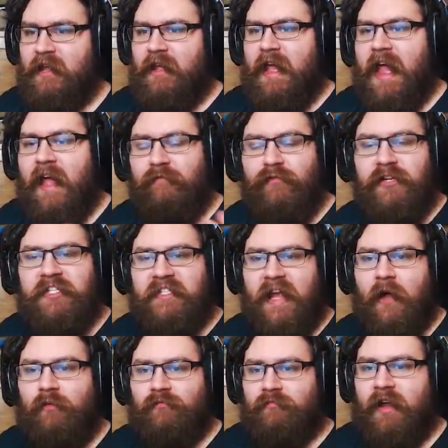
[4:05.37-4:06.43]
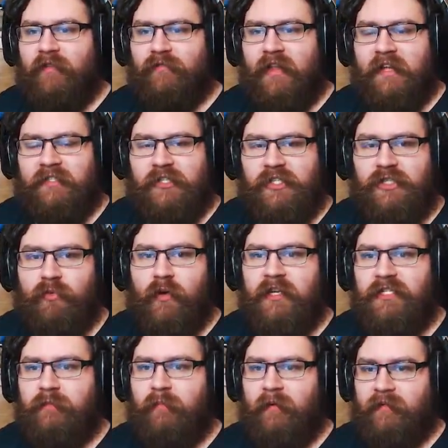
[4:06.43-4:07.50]
Every scout rifle has a sweet
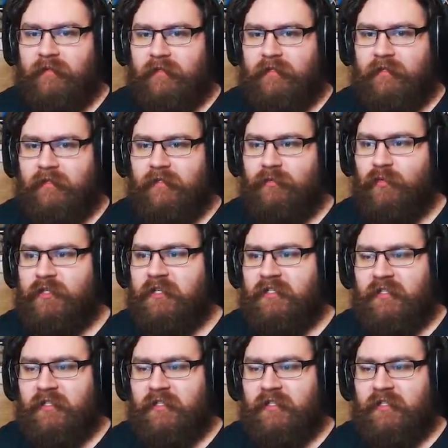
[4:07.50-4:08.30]
spot distance, which is the